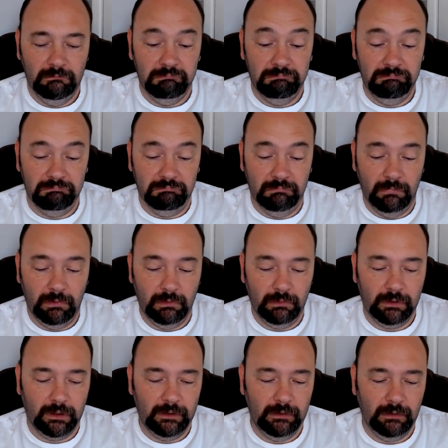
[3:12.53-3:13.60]
weird.
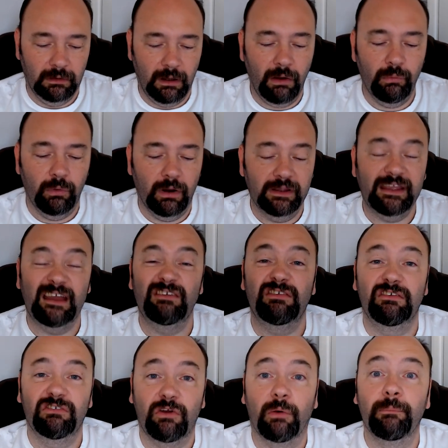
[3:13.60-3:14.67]
Okay. Oh, I guess
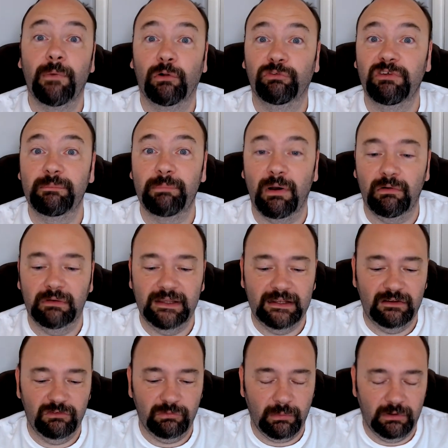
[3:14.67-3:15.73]
it's got malted barley in
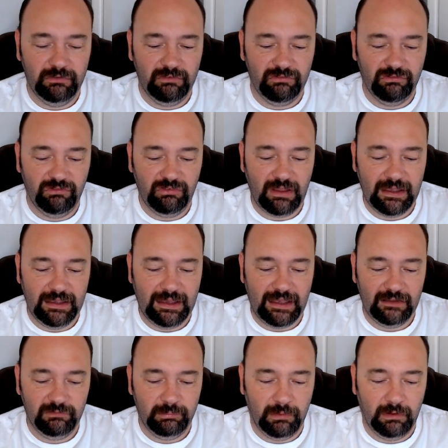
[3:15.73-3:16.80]
as well. It doesn't say it
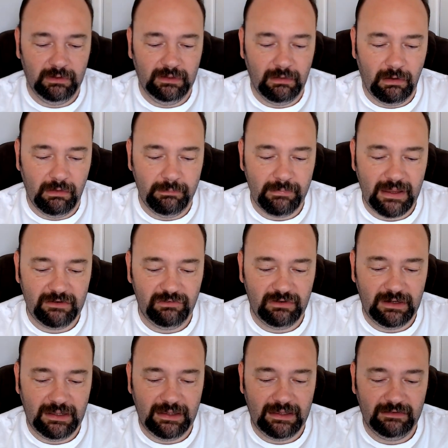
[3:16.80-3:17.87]
has, but I imagine
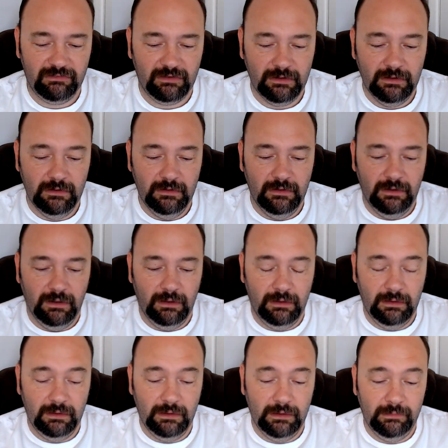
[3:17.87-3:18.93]
it has.
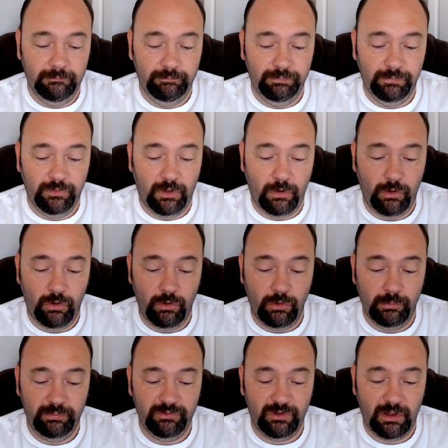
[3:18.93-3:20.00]
The
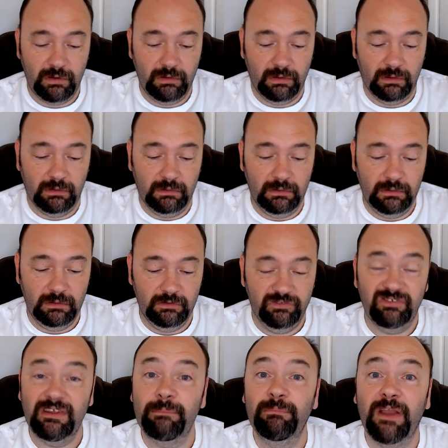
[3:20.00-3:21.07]
hops are
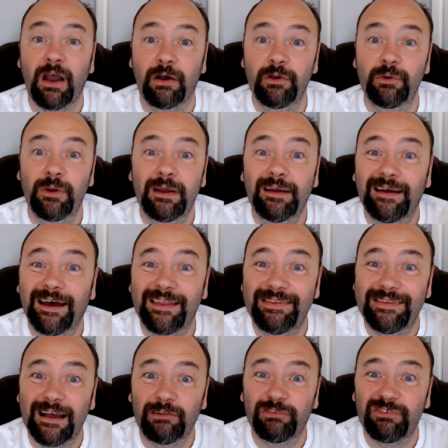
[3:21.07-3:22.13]
Simcoe and
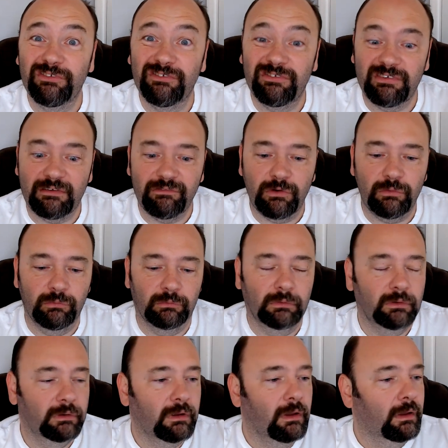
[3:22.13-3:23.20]
Nelson Savant.
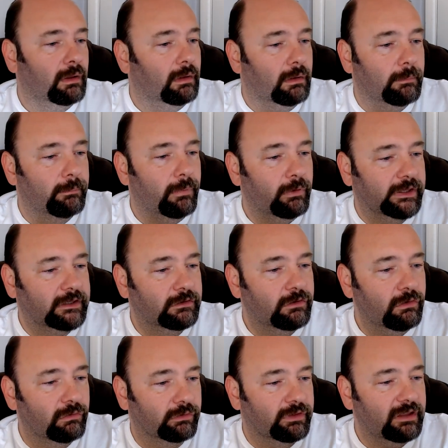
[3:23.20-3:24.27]
My
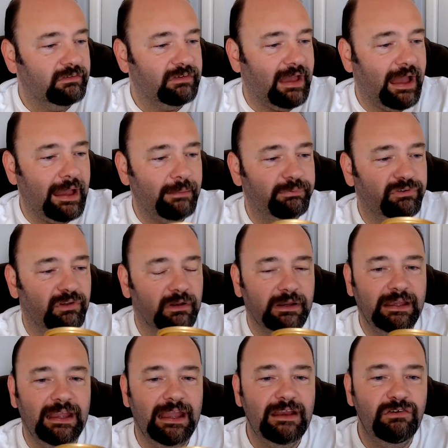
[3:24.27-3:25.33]
God, that's
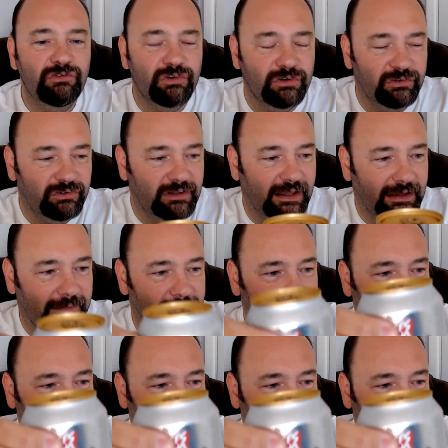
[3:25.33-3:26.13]
absolutely interesting.